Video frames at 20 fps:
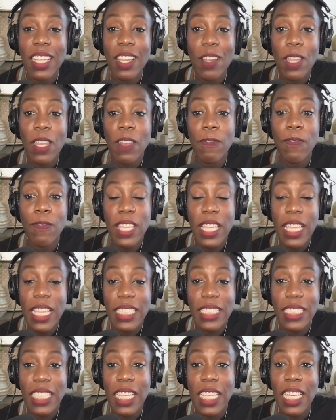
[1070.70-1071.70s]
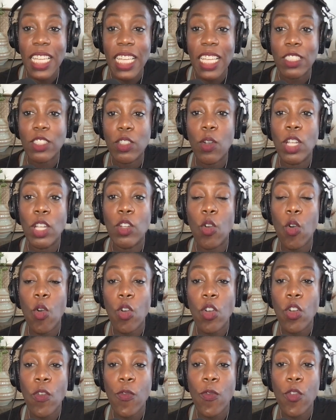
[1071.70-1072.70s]
in fees. So in
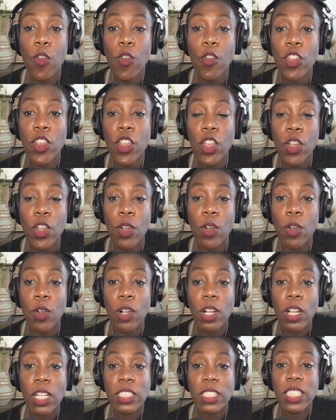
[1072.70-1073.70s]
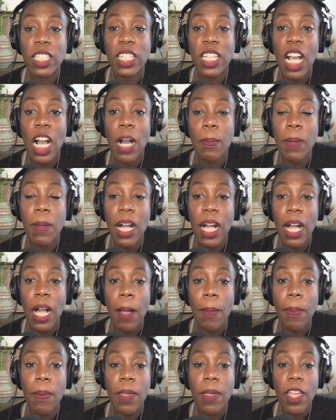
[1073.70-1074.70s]
order for you to come
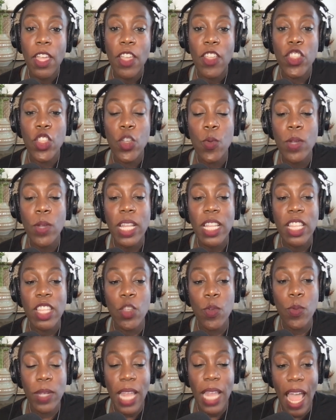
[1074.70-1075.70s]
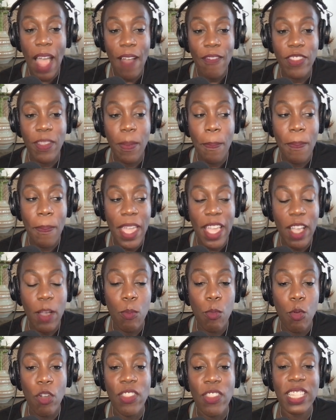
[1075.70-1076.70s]
up, you would have to make
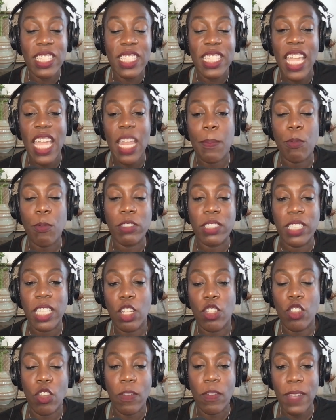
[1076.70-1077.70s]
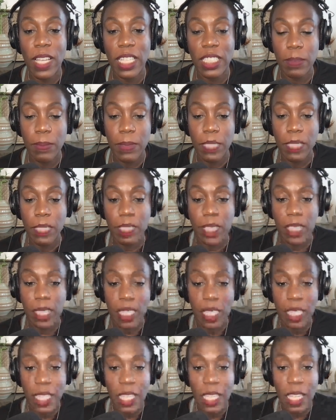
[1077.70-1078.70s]
more than 10% on your investments.
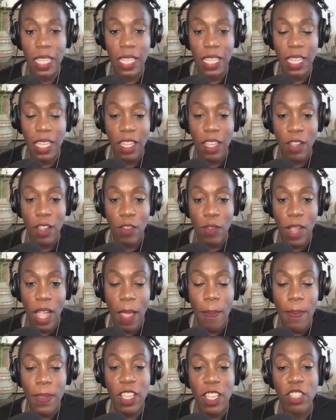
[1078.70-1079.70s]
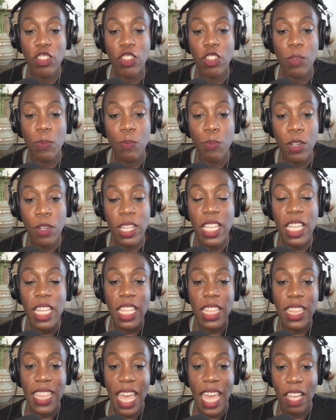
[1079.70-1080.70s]
Right? Because you're putting in
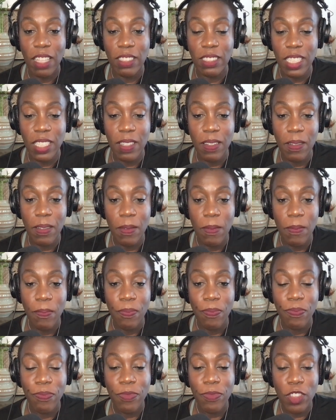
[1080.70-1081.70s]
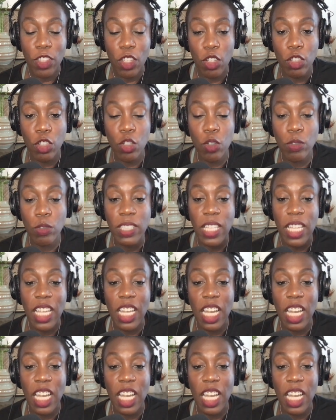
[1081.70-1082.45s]
1,000, you're losing